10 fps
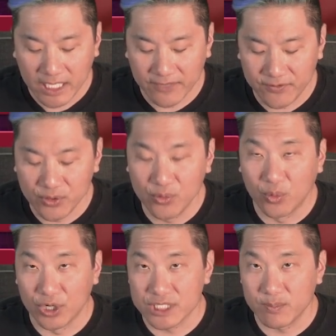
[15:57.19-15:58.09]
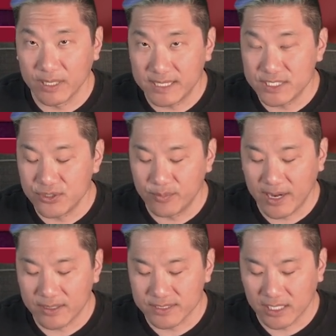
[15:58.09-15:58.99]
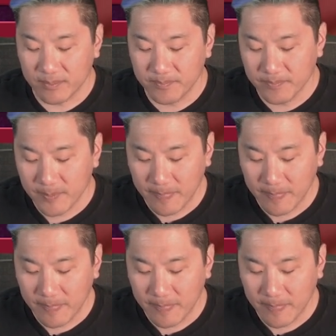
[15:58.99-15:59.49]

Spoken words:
If you were to split these 2 pairs up,